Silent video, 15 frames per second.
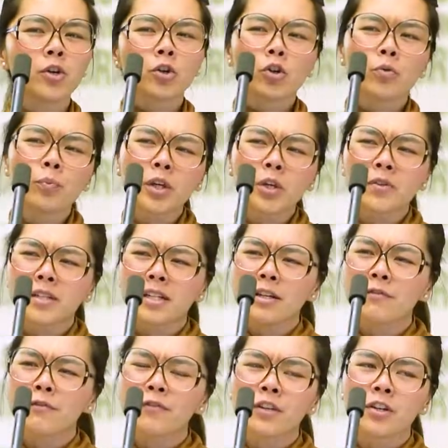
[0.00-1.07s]
whom we
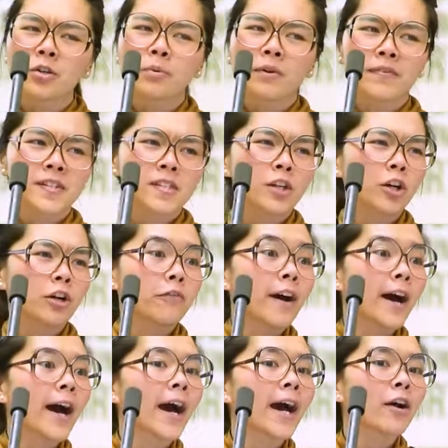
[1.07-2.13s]
usually view with a sort of
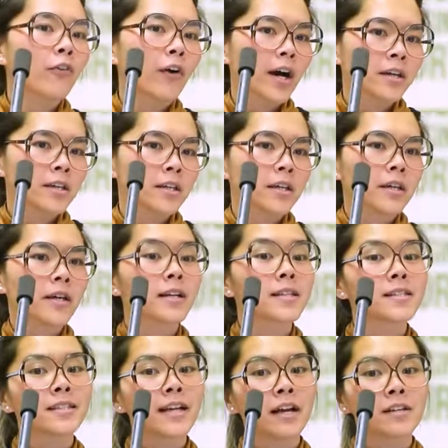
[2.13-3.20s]
hierarchy, a
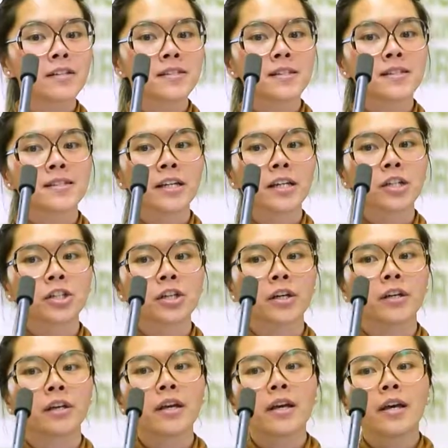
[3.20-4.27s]
status
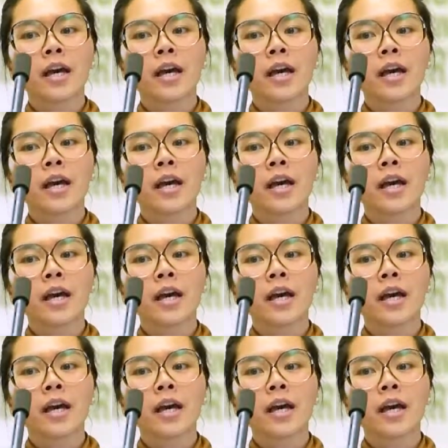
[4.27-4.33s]
distinction,